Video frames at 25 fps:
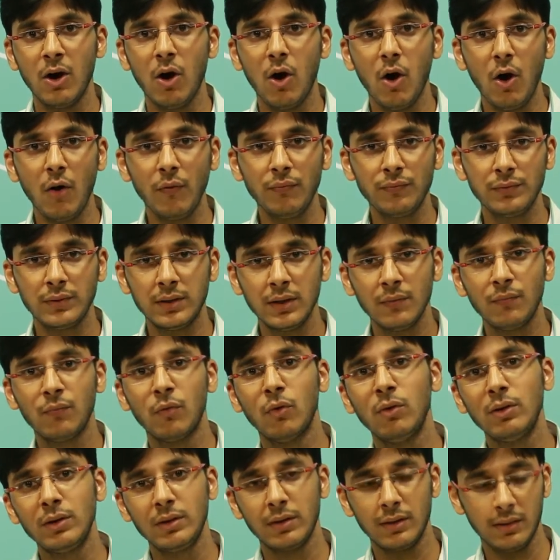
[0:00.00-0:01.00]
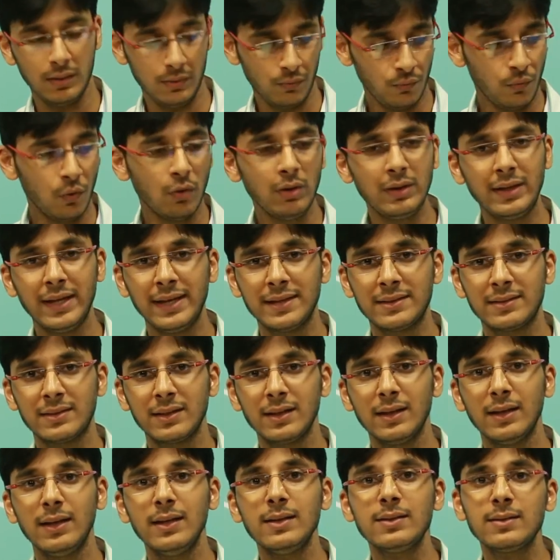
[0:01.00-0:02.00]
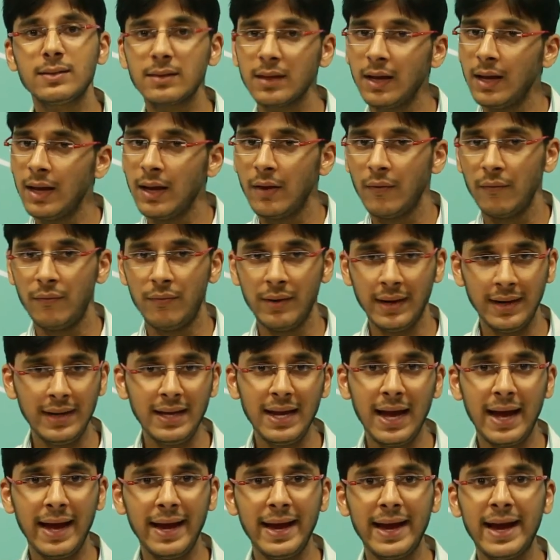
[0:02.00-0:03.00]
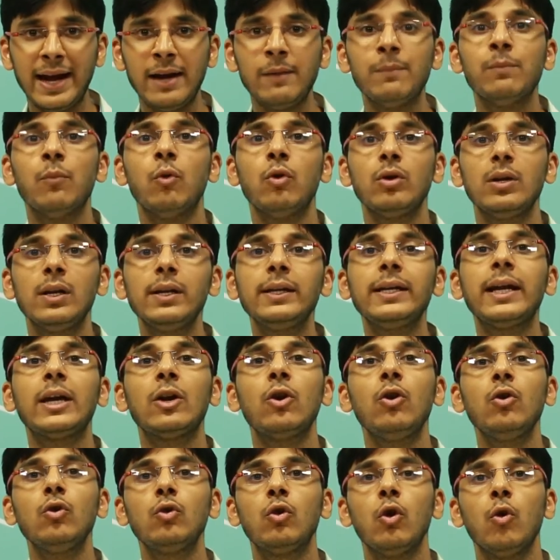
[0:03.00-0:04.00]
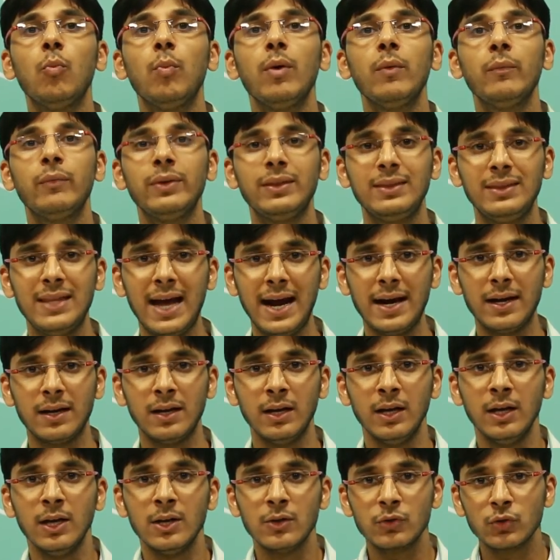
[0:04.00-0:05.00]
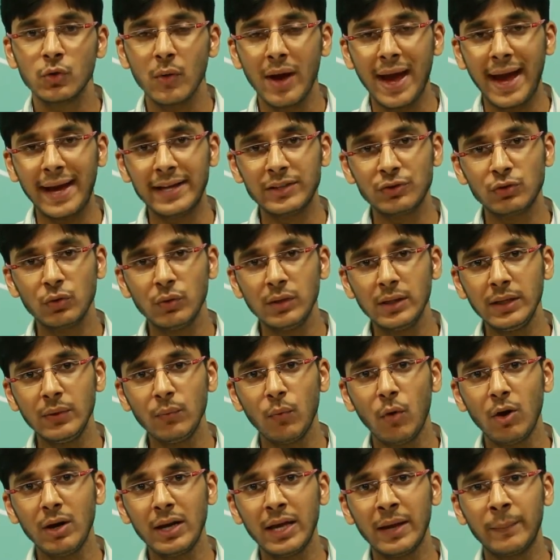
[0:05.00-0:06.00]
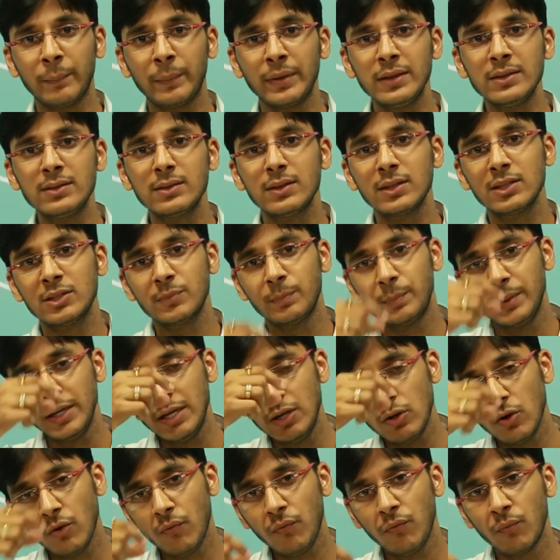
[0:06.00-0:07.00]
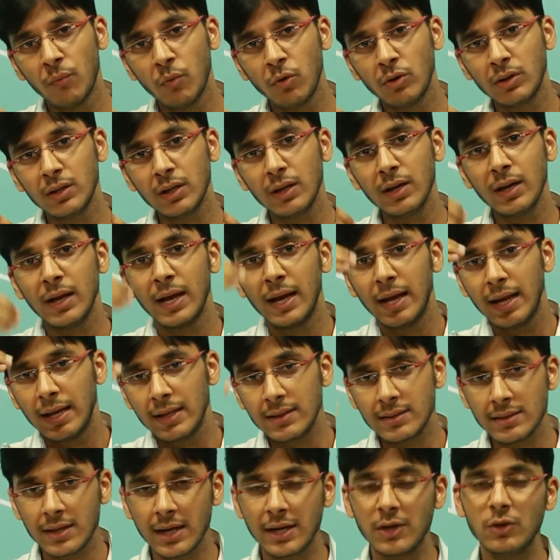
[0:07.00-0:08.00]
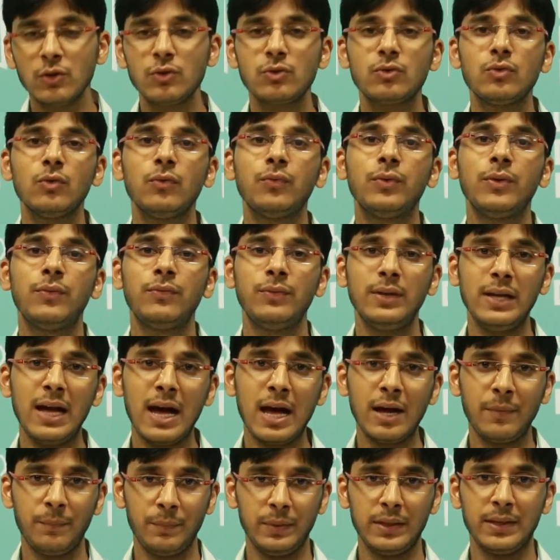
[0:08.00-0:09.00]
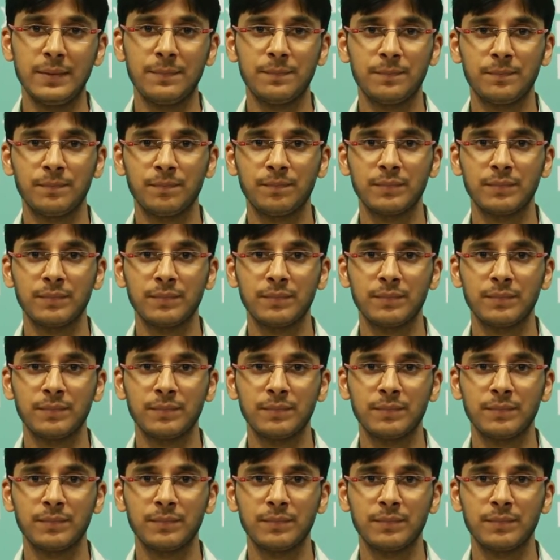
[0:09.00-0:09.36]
of the volt voltage is very high and motor cannot cope up with that so actually what happens the speed of motor is reduced to 50 rpm